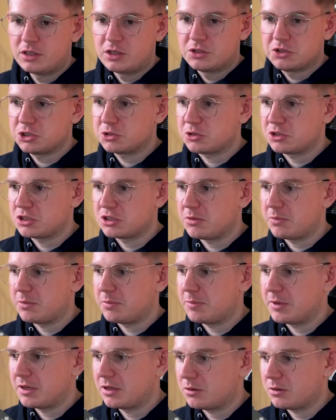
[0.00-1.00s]
just because it'd
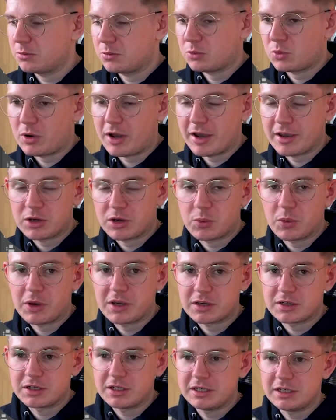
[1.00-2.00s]
be quite
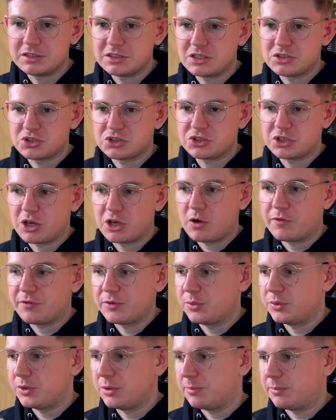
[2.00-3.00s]
quick and easy just to go
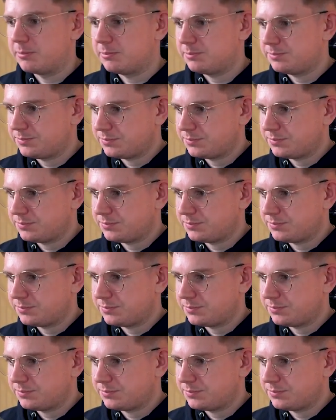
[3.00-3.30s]
through them.